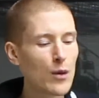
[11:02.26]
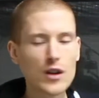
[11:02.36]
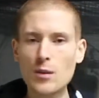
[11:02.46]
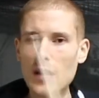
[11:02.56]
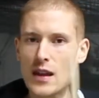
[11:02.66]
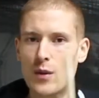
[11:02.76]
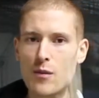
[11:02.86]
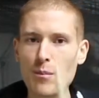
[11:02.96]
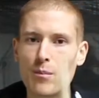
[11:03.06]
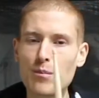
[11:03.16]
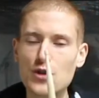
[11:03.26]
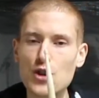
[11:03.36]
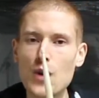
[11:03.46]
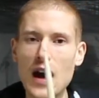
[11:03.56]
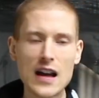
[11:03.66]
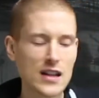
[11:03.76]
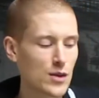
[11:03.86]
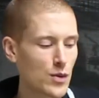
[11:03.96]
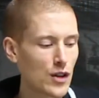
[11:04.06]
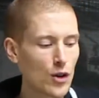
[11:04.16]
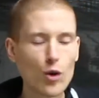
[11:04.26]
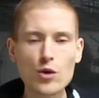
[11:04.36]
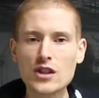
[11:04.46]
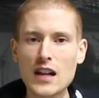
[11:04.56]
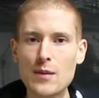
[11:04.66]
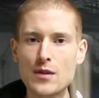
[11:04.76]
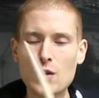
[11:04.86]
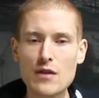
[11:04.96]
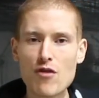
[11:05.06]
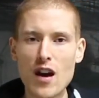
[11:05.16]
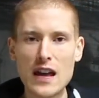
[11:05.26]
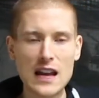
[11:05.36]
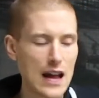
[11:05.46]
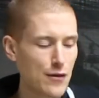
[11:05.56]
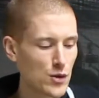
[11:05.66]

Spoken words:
We're going to play that with 2 hands, so we're going to alternate between right and left.